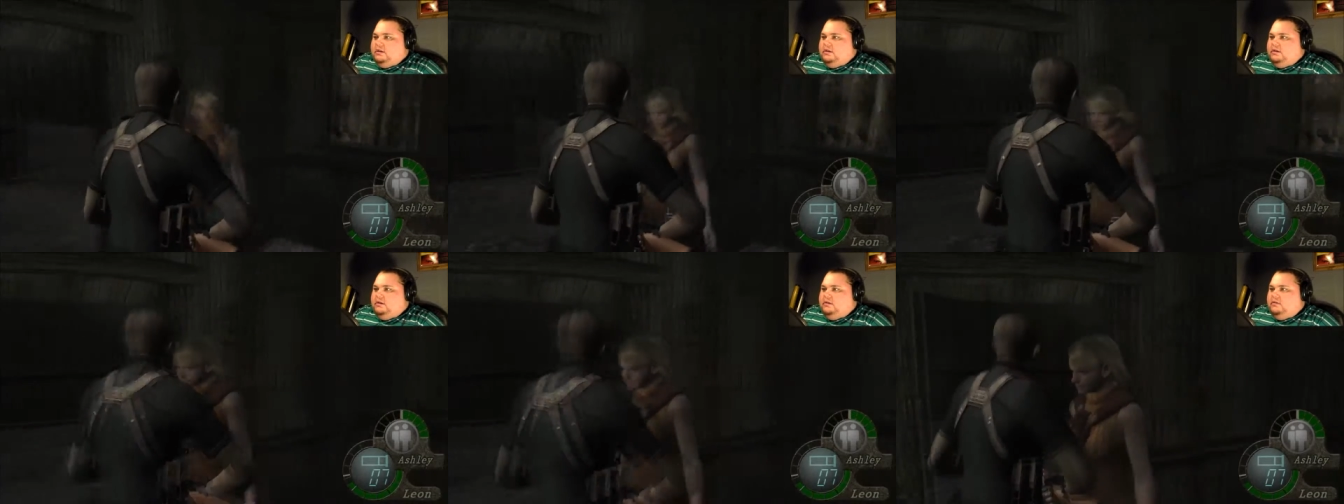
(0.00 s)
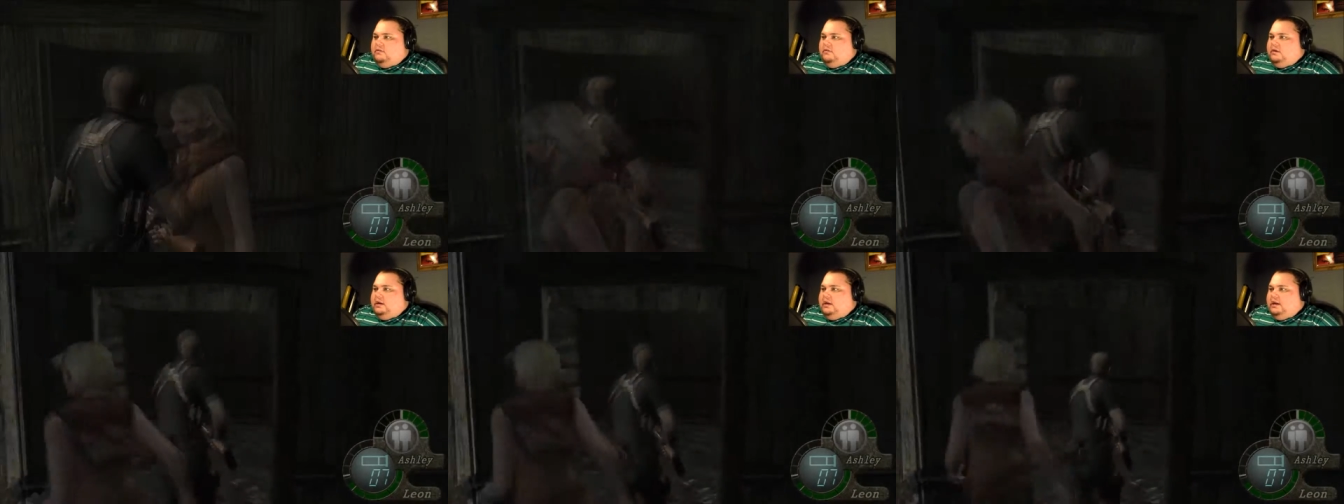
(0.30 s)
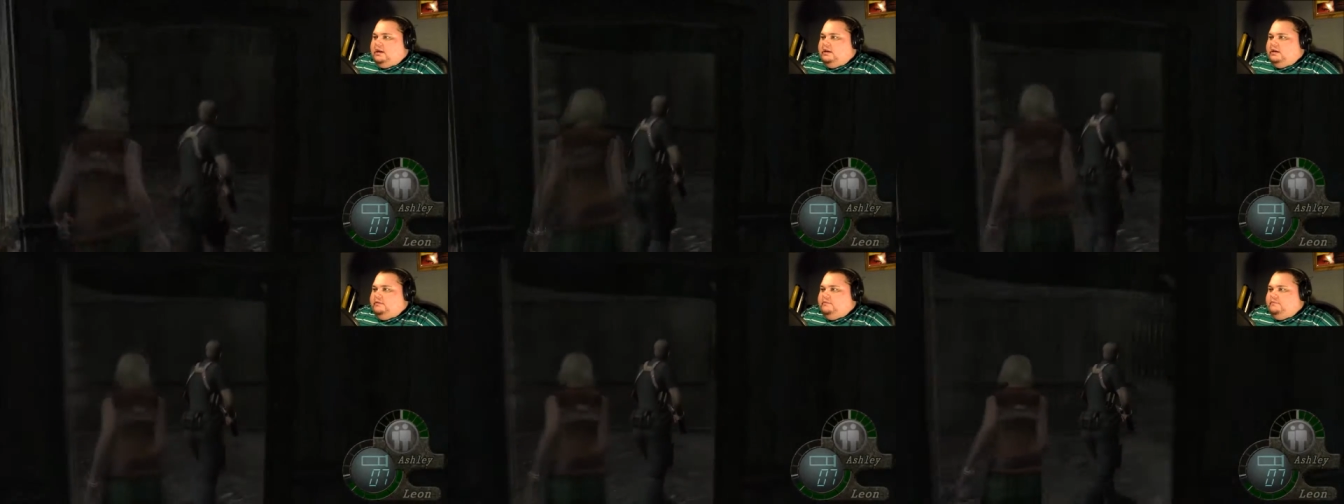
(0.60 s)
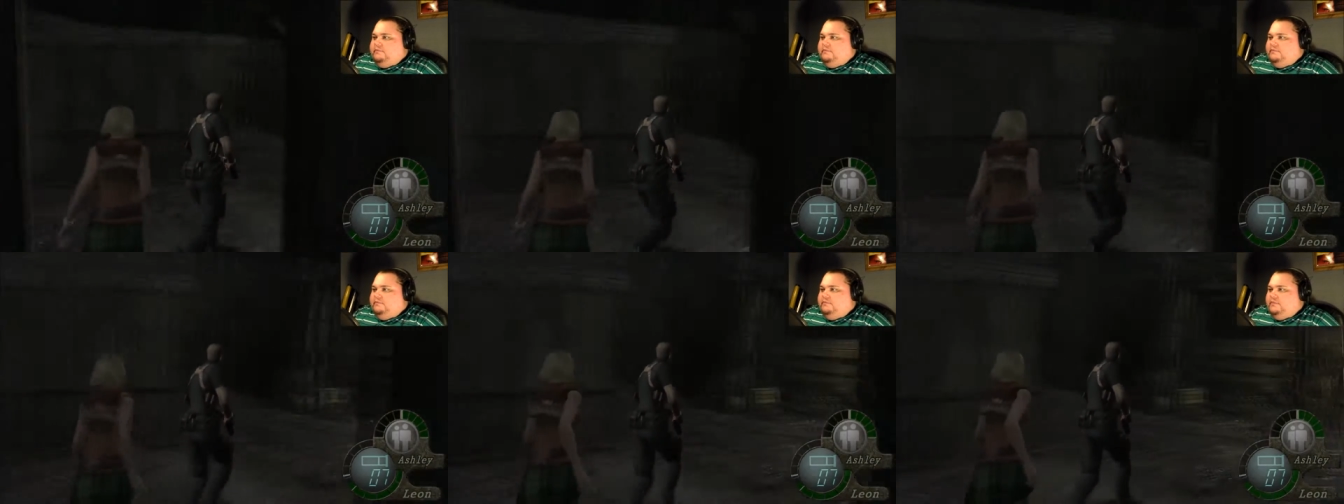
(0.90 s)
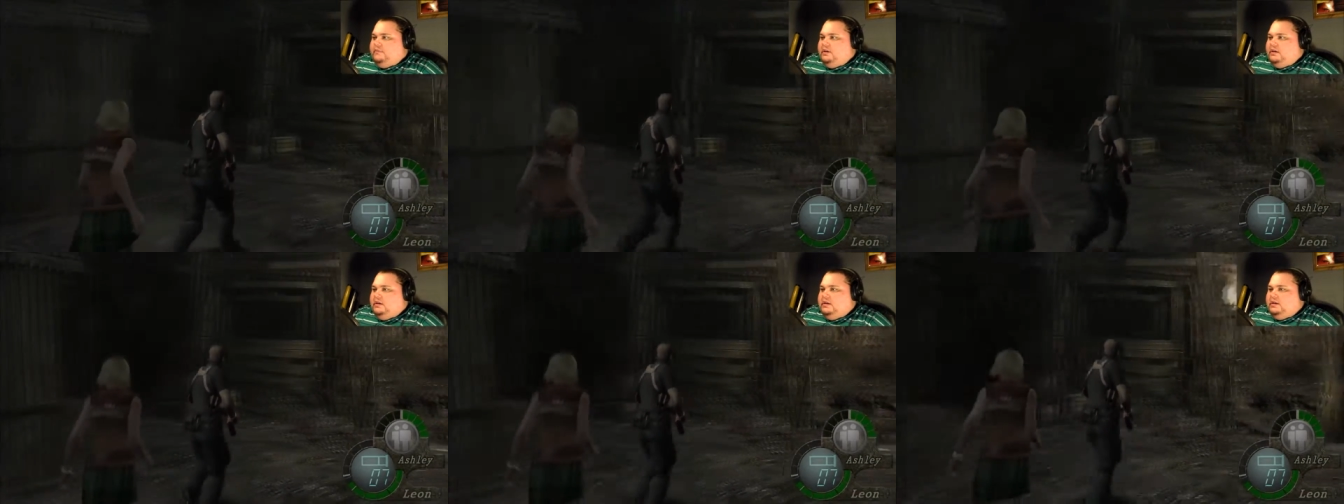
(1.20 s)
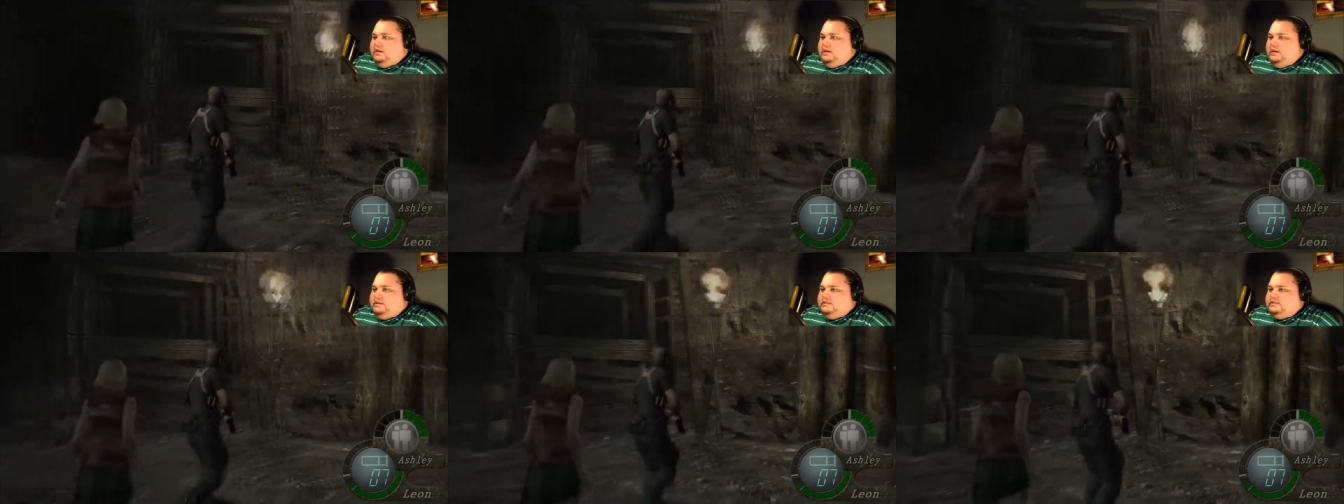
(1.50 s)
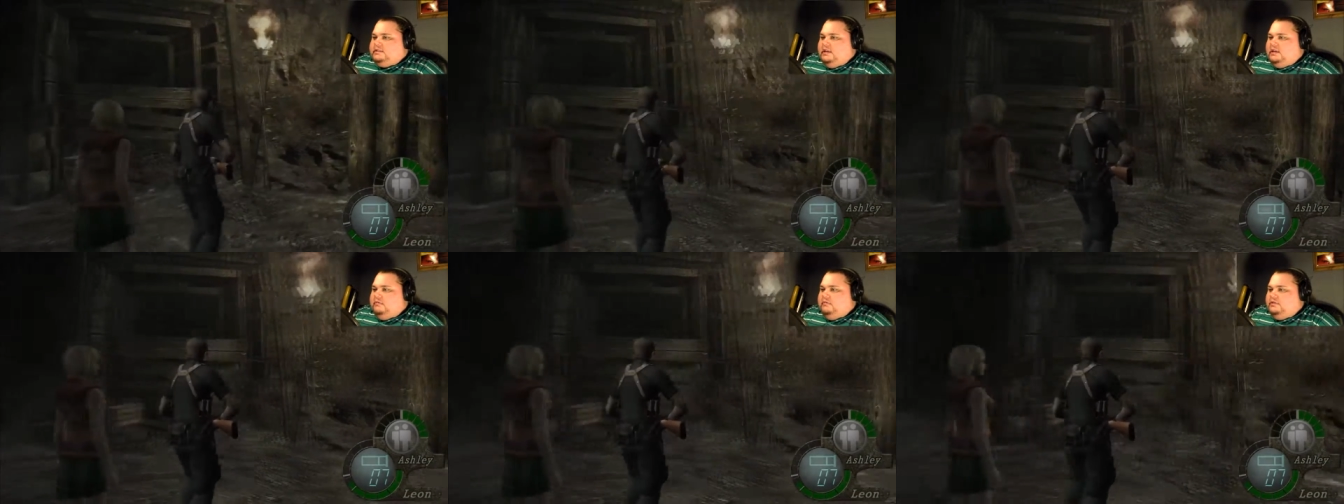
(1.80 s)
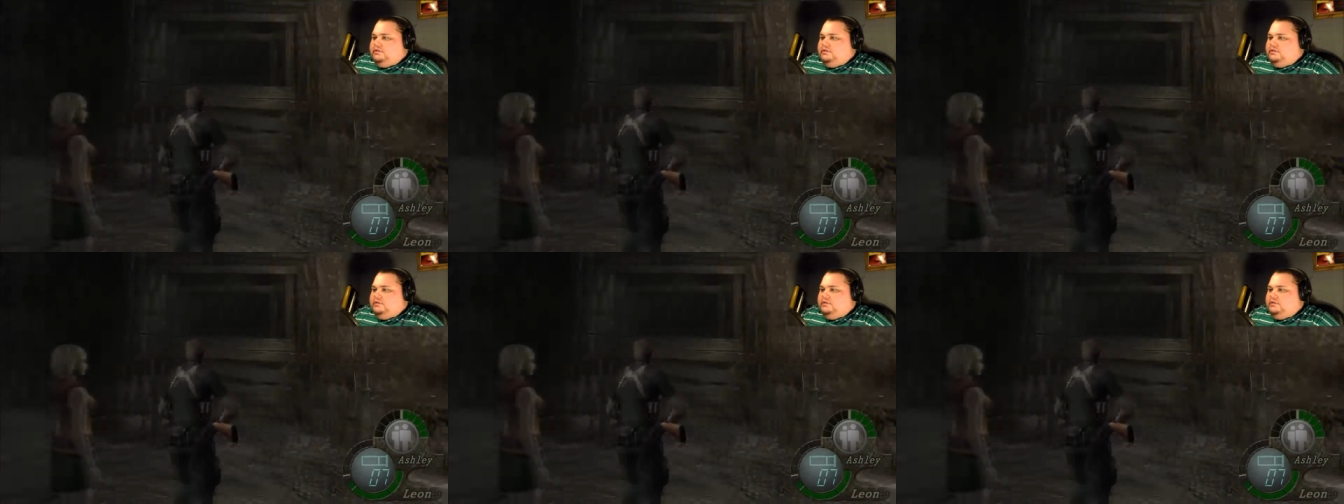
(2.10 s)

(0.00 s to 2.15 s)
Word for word: Alright. Now see,